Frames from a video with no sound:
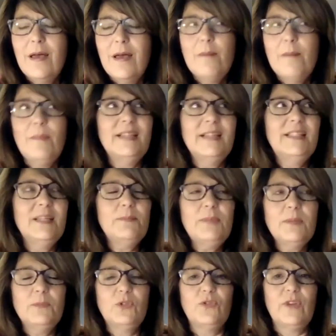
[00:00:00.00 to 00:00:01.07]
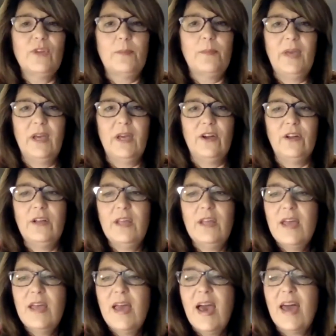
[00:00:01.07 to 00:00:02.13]
my symptoms reappeared,
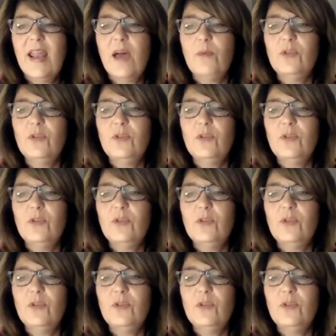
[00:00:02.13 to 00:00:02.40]
and I